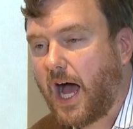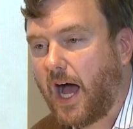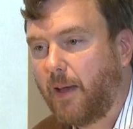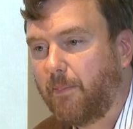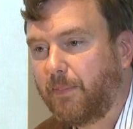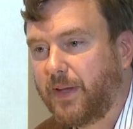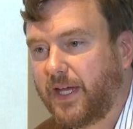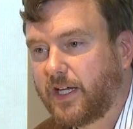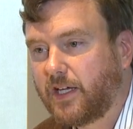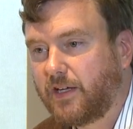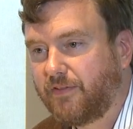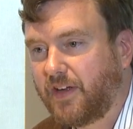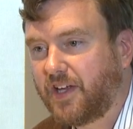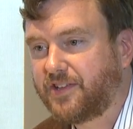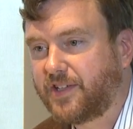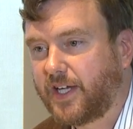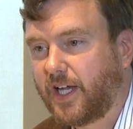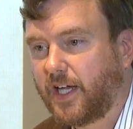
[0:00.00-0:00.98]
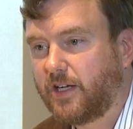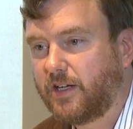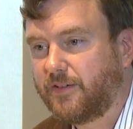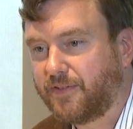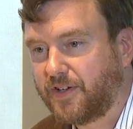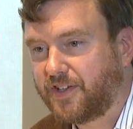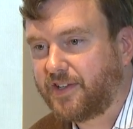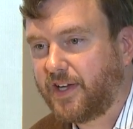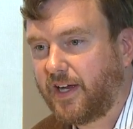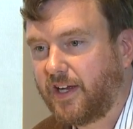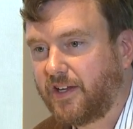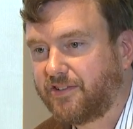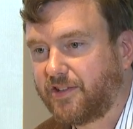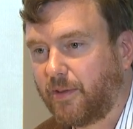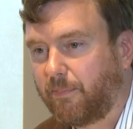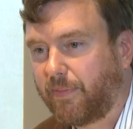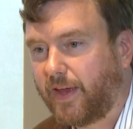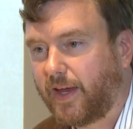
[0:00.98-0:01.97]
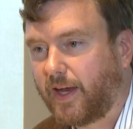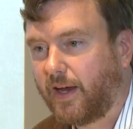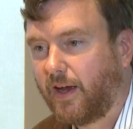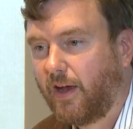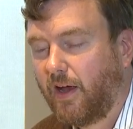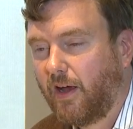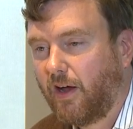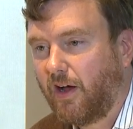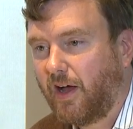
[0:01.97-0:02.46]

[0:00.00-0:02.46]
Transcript: I'm being investigated for saying something